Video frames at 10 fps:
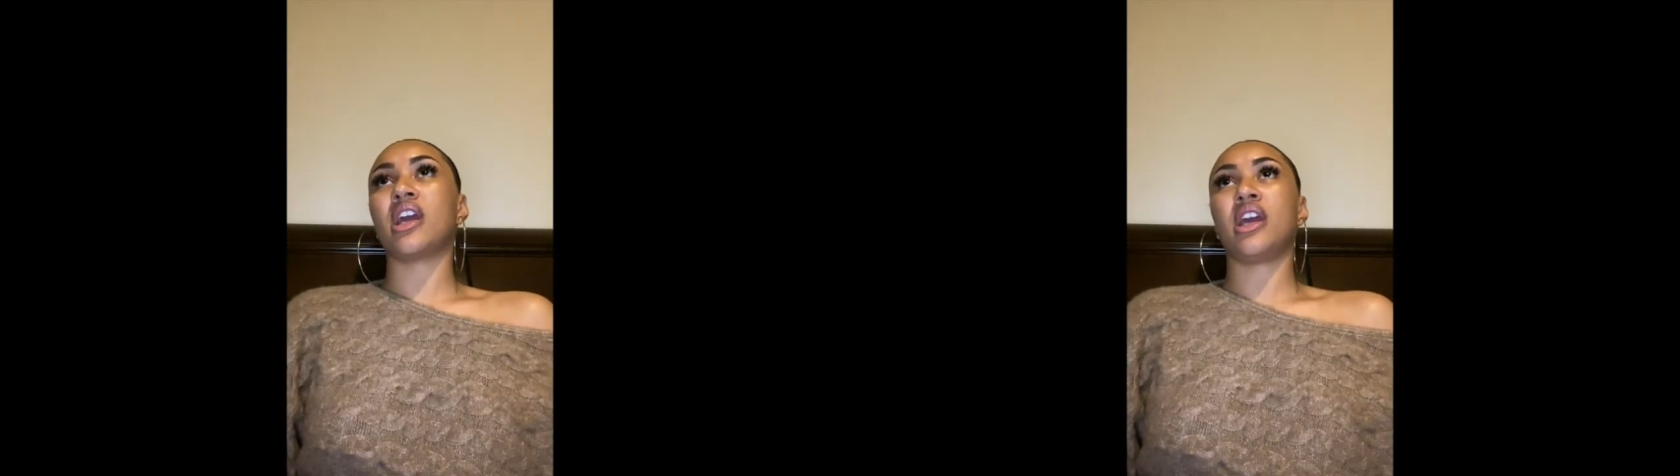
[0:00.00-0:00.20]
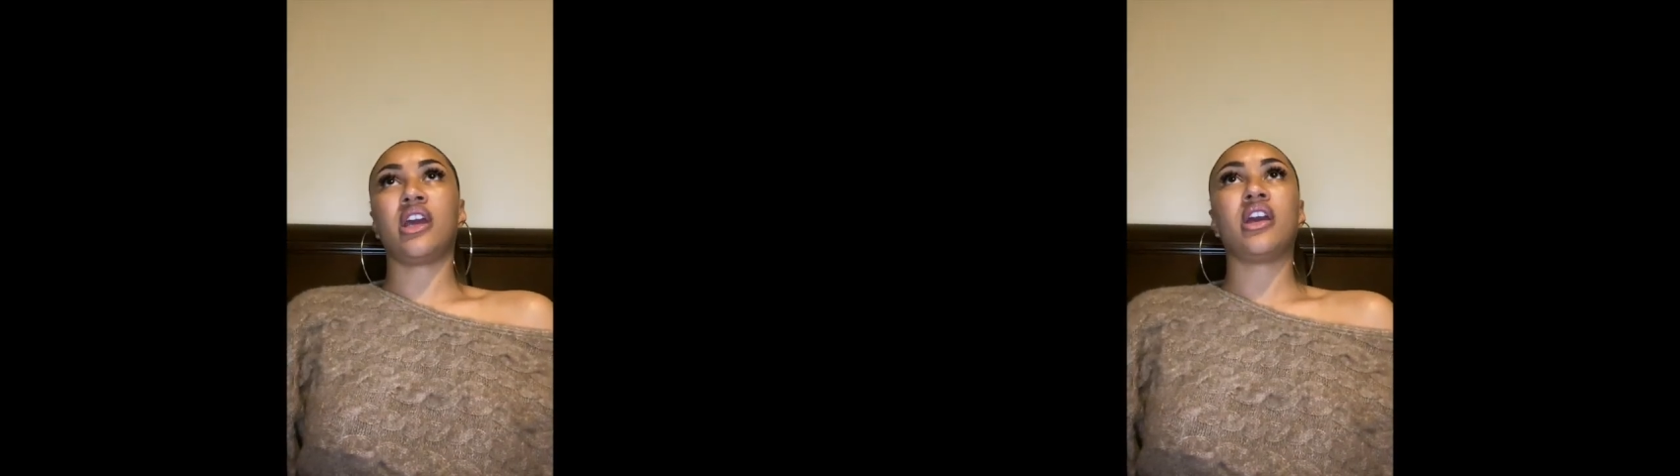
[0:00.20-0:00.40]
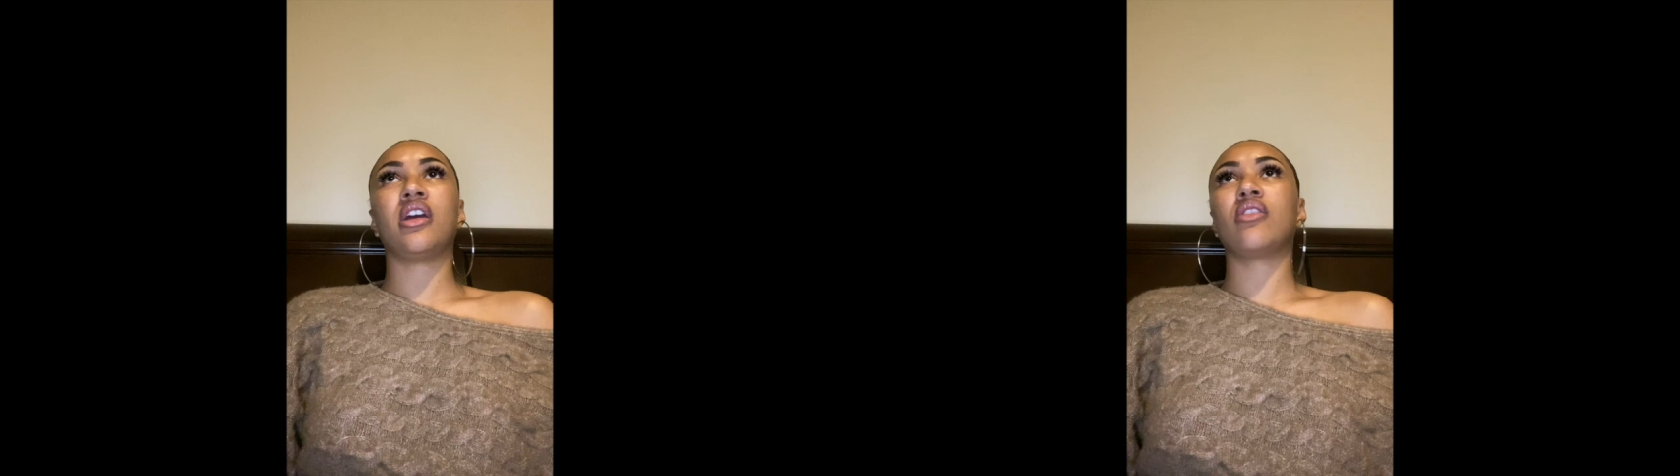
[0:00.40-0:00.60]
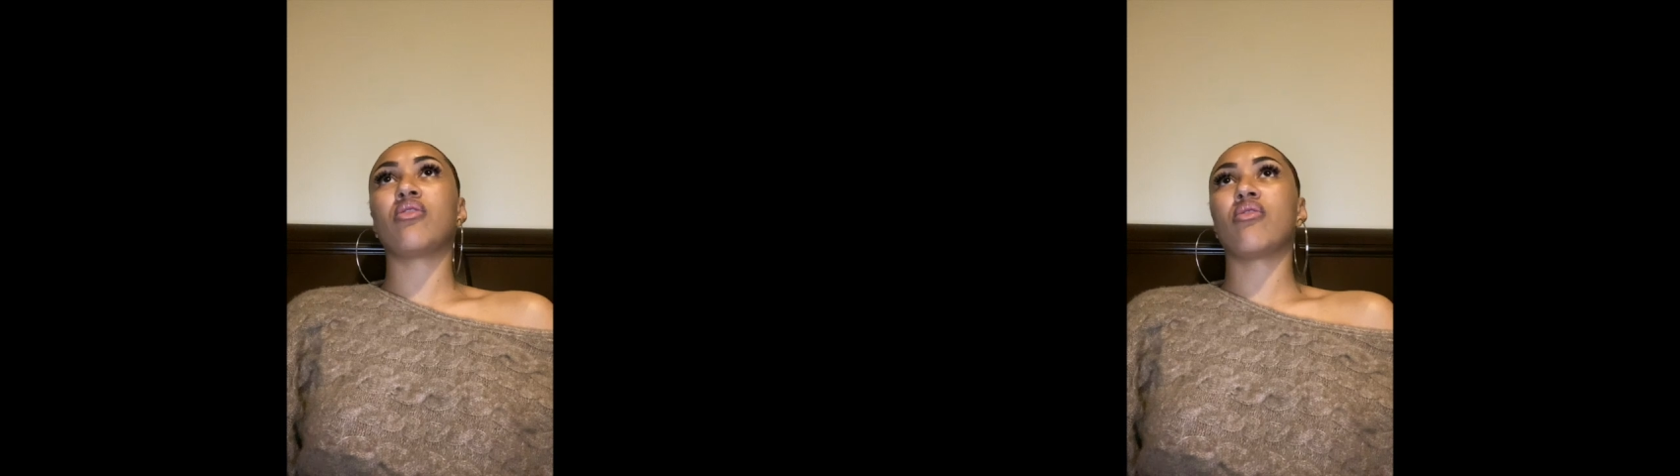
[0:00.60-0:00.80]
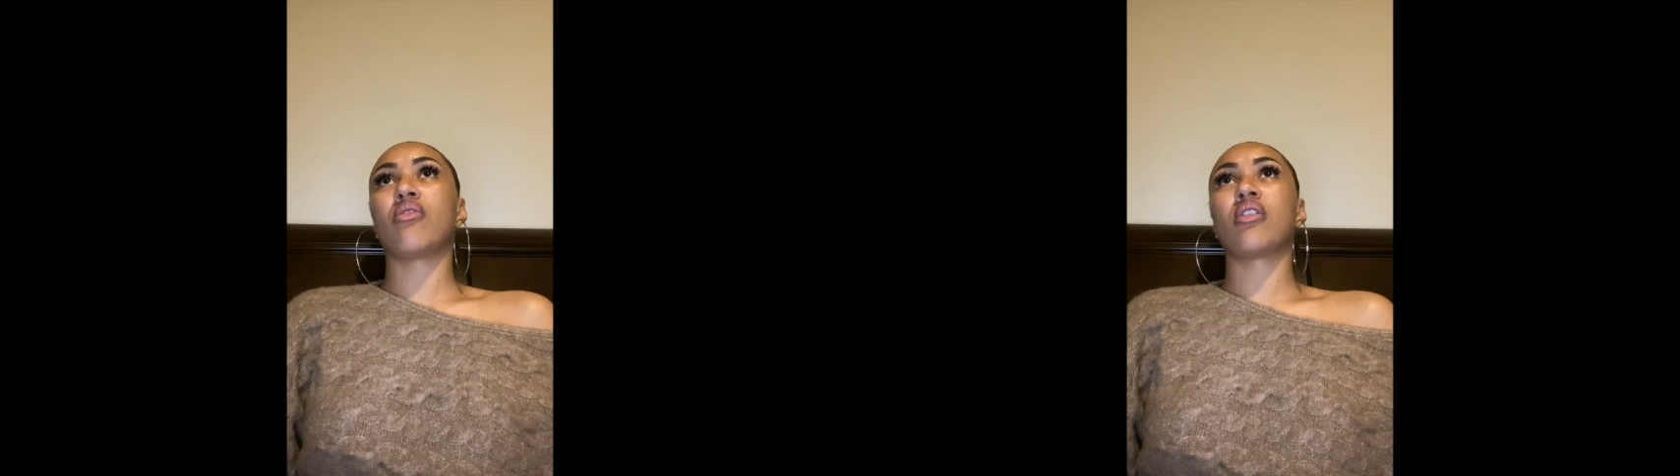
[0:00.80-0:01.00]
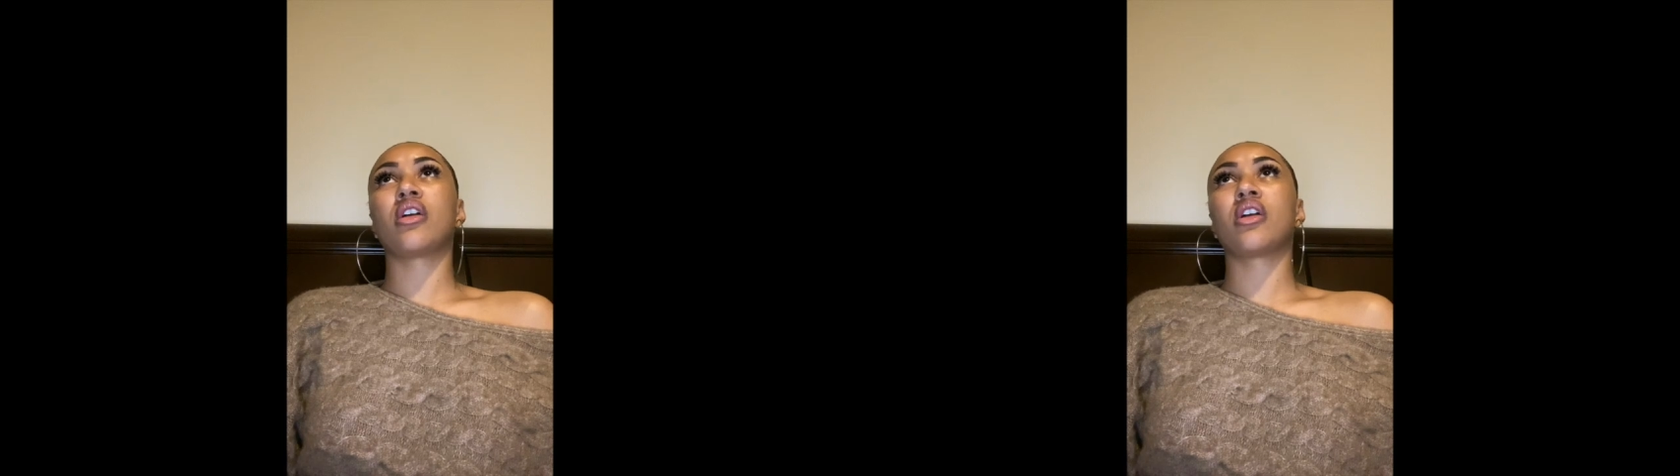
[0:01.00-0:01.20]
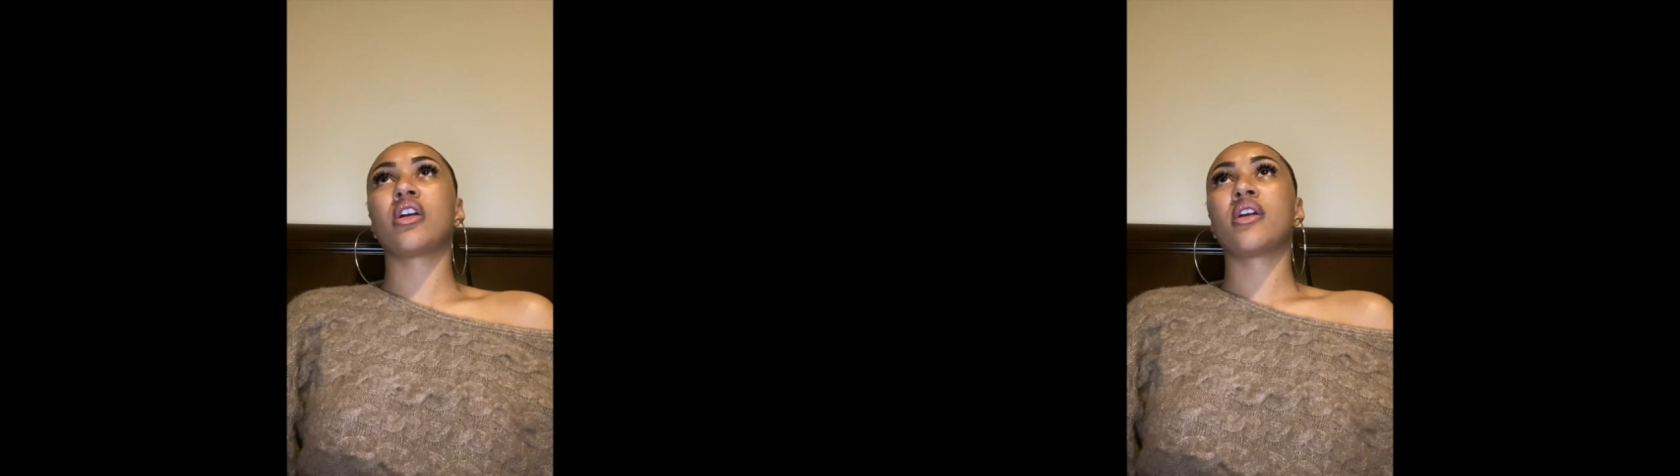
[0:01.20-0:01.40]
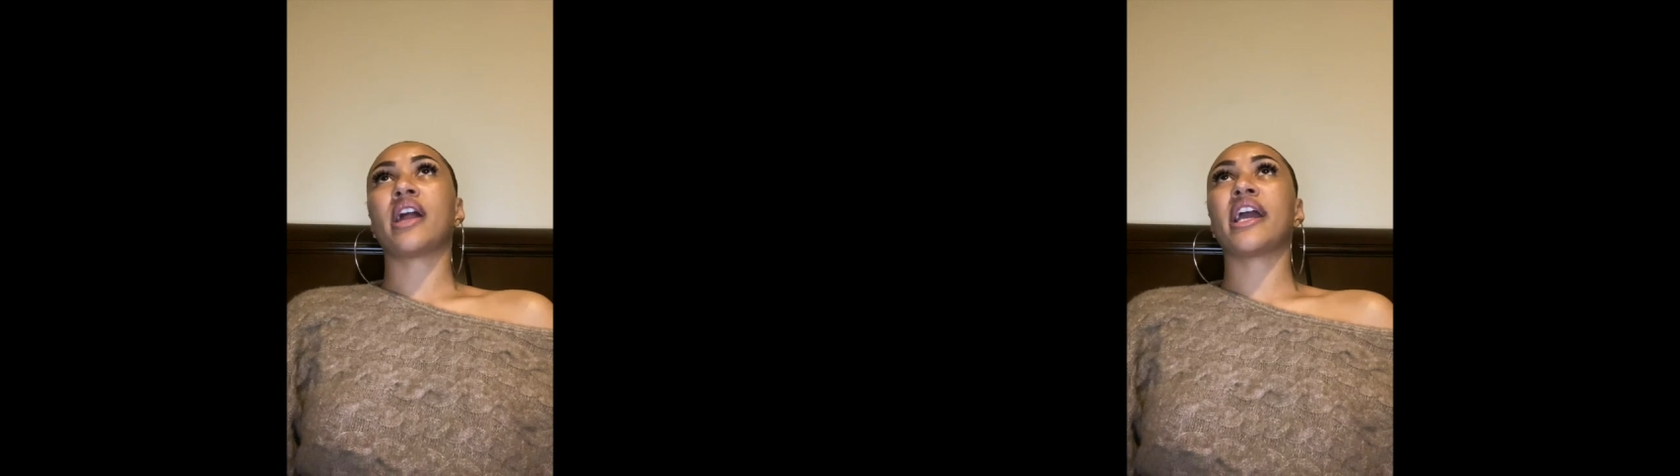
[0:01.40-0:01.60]
hit or
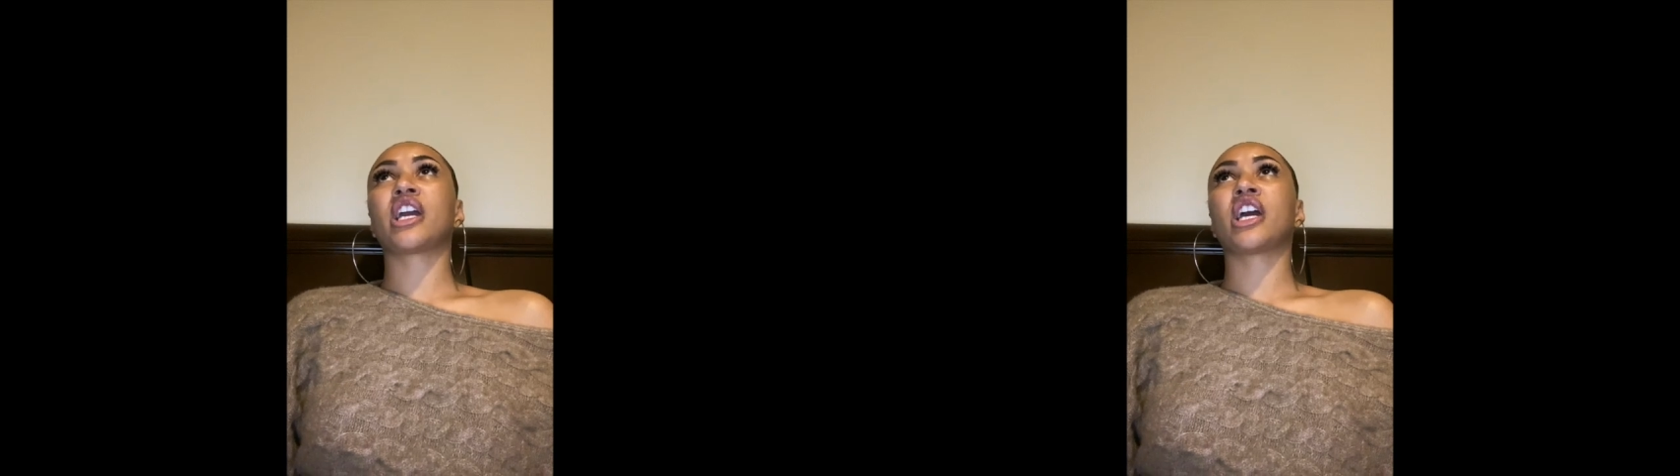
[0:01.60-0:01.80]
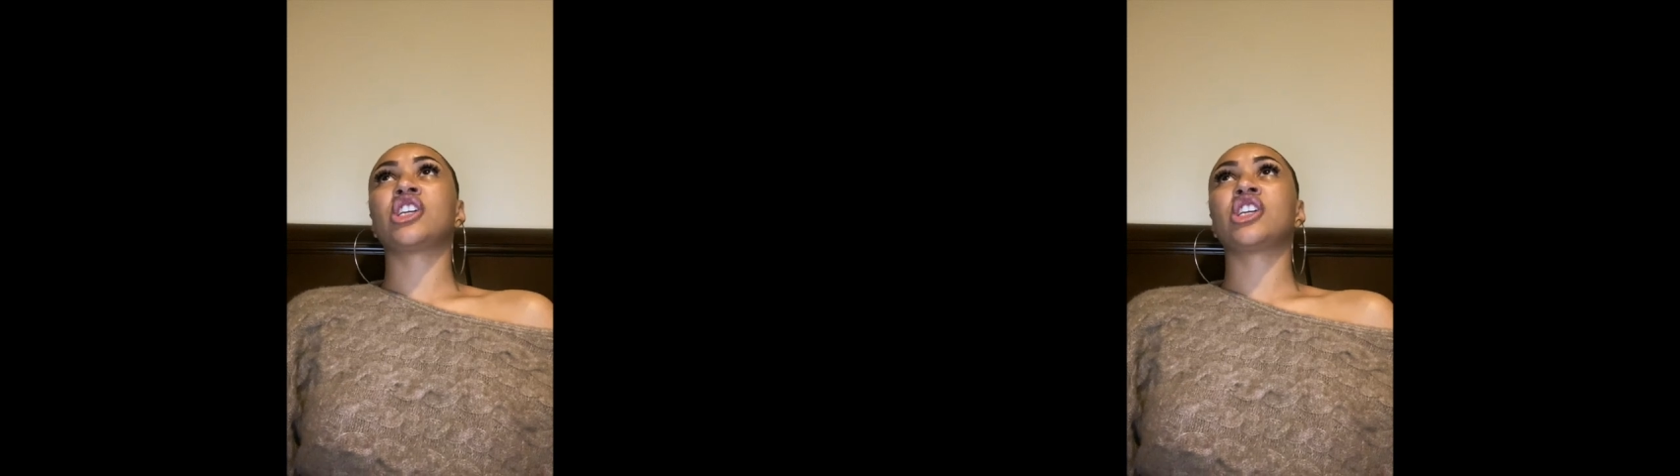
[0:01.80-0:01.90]
like